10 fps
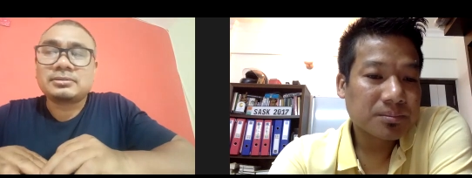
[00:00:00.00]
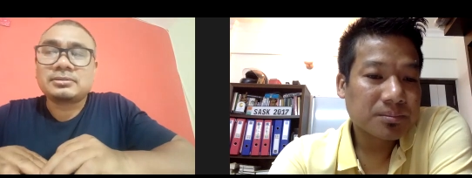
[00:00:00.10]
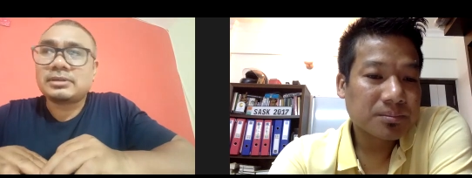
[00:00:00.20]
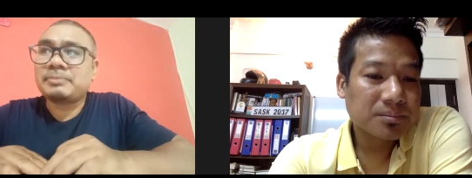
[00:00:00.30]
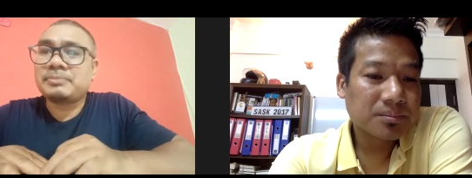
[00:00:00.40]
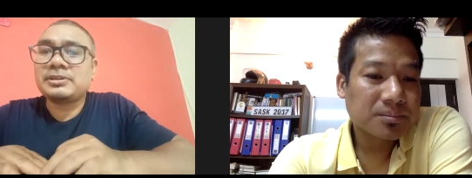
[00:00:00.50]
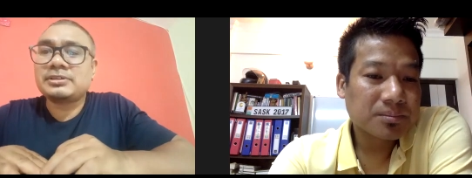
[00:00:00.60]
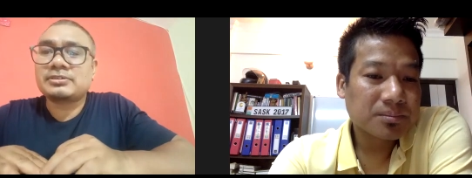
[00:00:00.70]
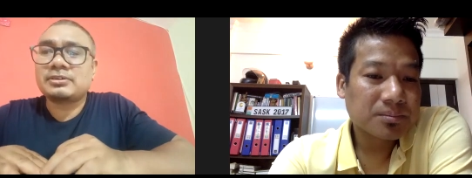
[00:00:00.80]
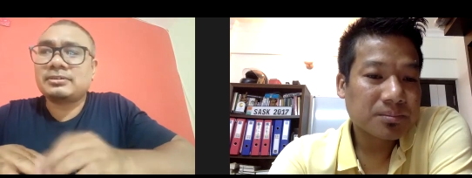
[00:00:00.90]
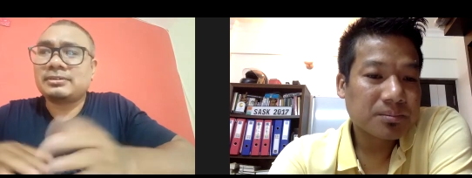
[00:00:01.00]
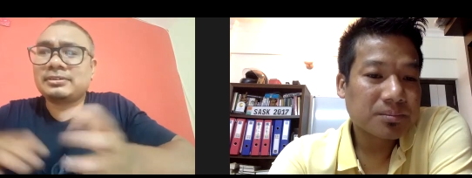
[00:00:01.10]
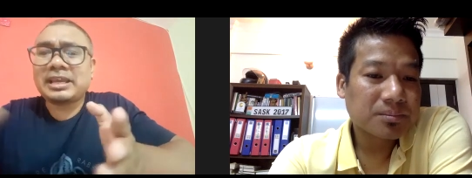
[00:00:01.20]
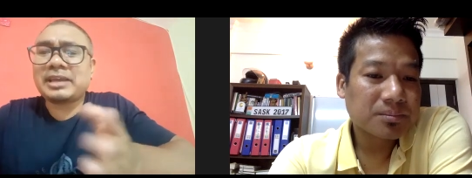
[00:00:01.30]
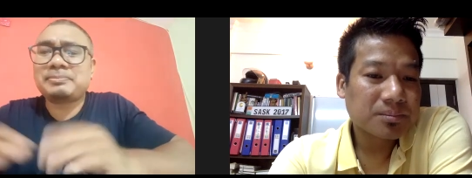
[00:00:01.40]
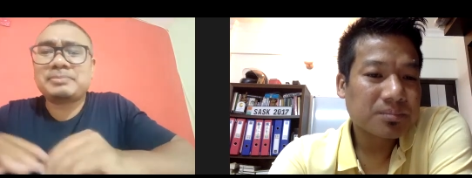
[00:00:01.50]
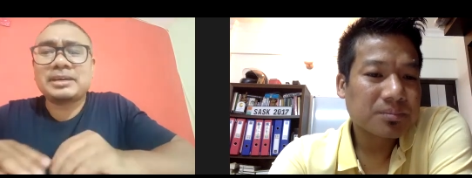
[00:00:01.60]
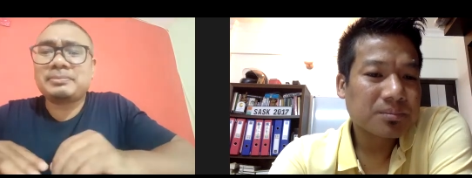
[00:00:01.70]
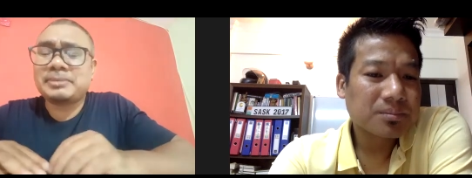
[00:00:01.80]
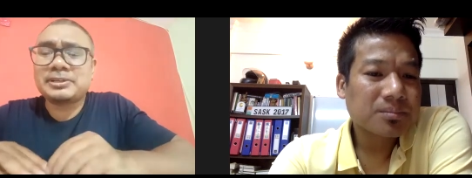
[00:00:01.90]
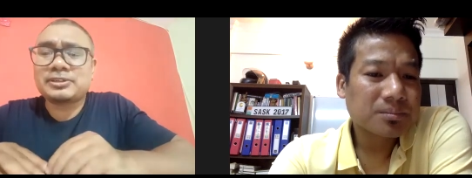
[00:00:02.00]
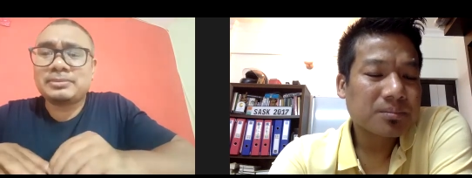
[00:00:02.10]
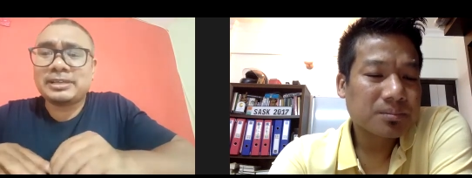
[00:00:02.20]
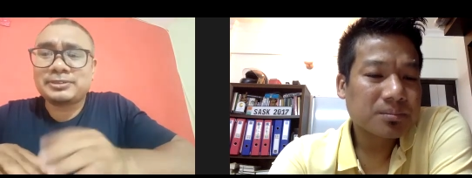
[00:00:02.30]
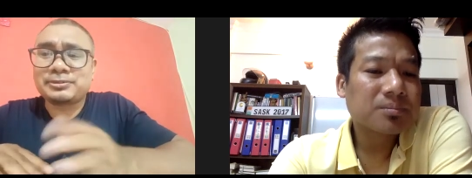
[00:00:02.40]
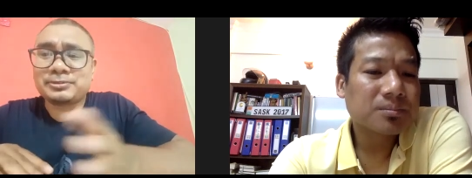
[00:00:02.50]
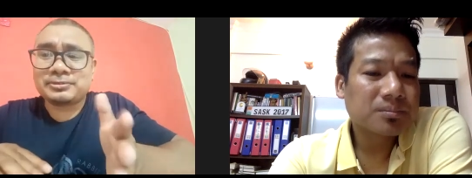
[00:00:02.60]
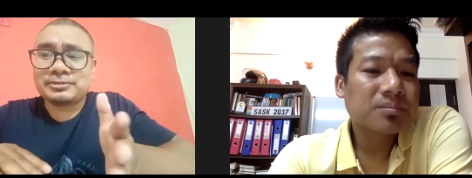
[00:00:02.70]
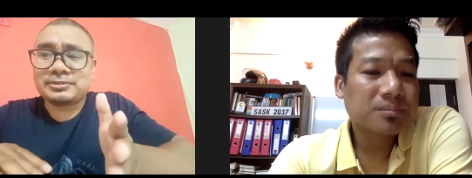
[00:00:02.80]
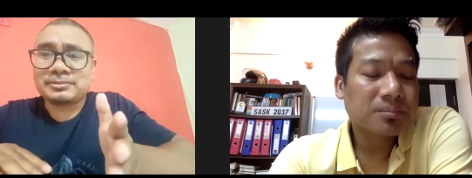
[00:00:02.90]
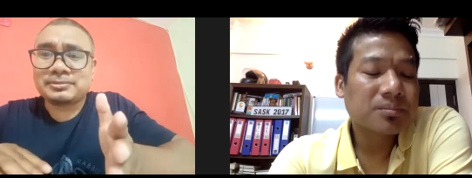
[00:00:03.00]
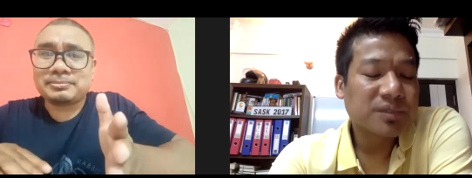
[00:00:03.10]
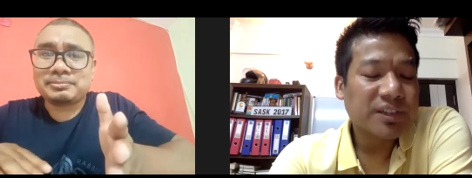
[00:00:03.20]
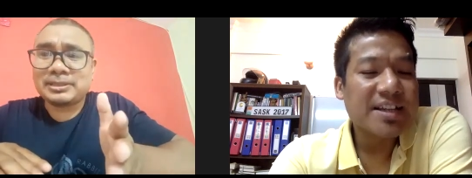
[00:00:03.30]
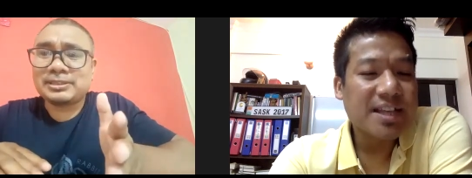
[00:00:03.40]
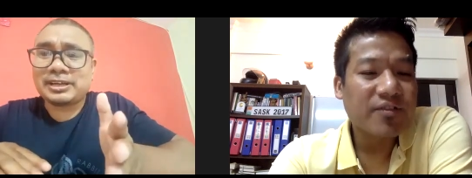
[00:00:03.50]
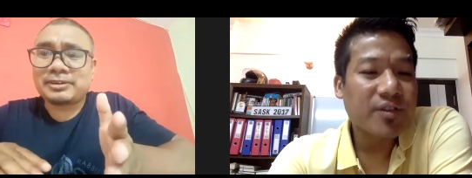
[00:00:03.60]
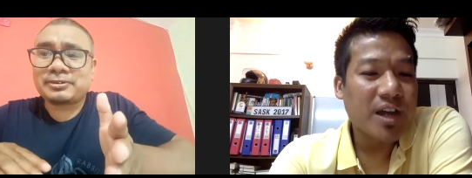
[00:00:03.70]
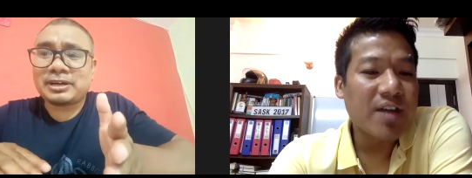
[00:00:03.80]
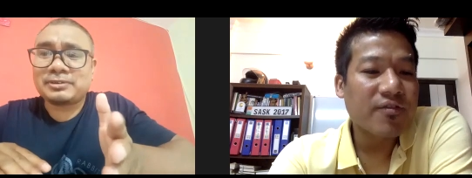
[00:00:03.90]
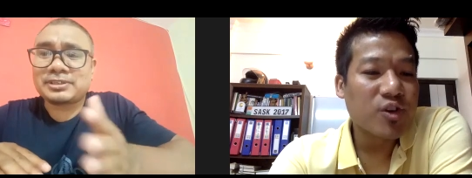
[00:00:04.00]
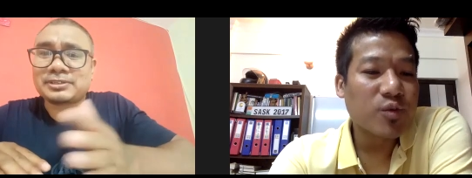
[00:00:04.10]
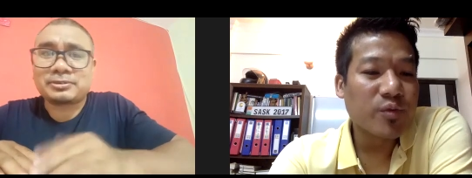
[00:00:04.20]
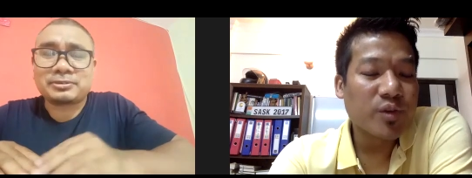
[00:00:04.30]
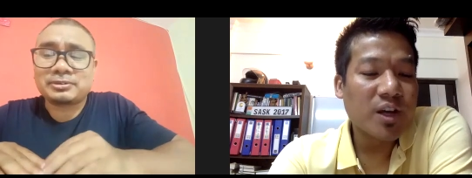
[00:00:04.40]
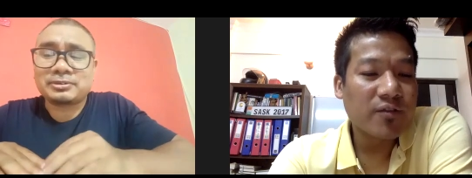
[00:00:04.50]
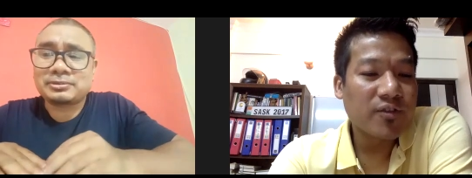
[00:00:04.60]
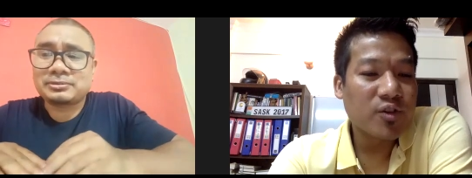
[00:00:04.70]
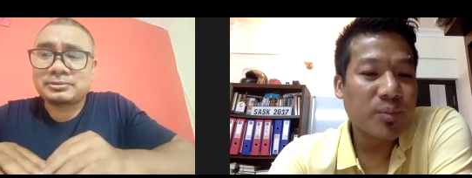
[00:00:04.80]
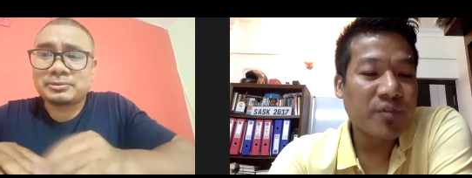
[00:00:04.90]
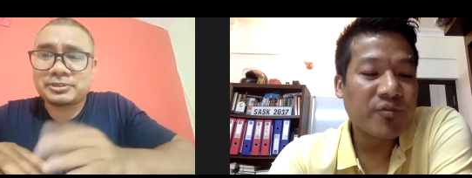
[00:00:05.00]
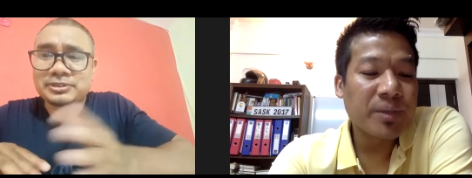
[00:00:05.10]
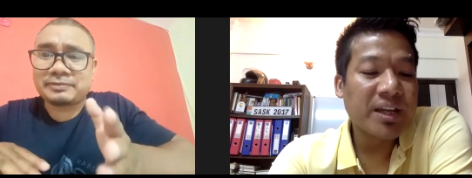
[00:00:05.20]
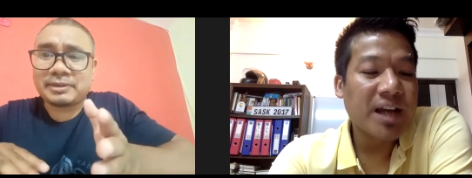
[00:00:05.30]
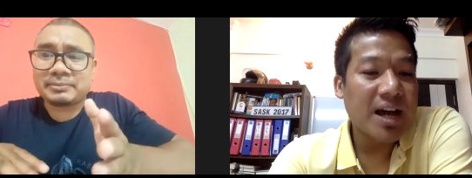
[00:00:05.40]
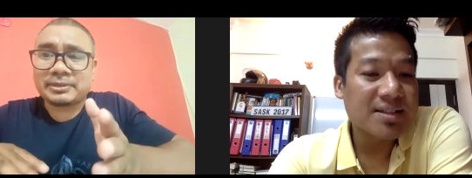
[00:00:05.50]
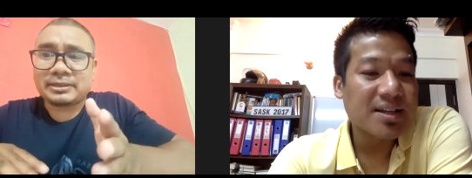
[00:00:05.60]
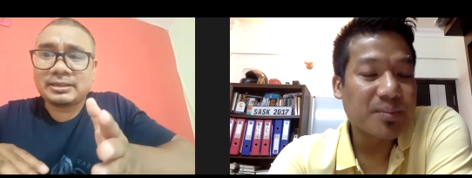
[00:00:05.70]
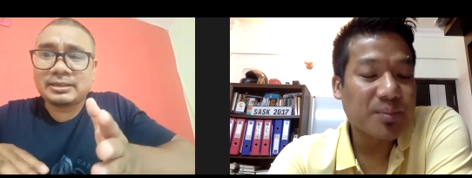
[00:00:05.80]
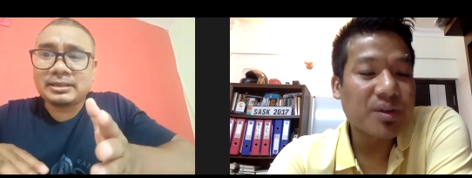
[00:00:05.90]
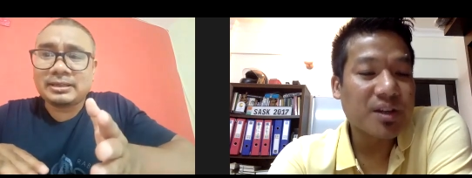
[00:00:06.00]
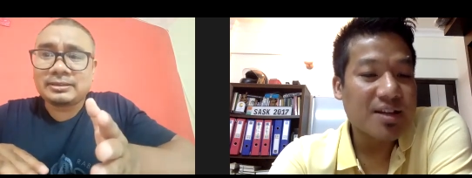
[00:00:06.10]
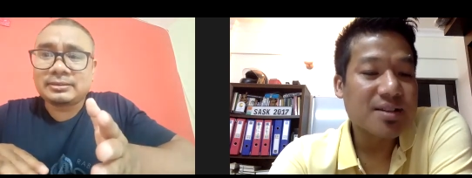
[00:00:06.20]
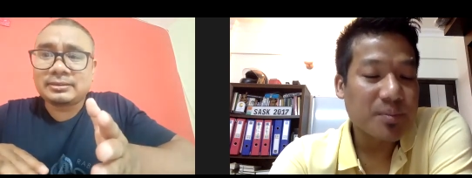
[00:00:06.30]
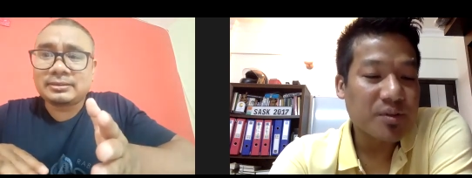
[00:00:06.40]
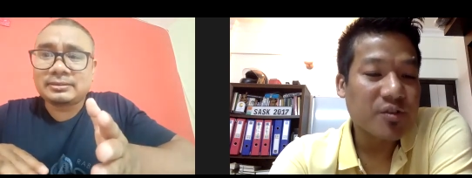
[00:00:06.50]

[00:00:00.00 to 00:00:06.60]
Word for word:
Speaker 1: a piece they have a piece of land to build their own houses few, or a few and,
Speaker 2: yes, yes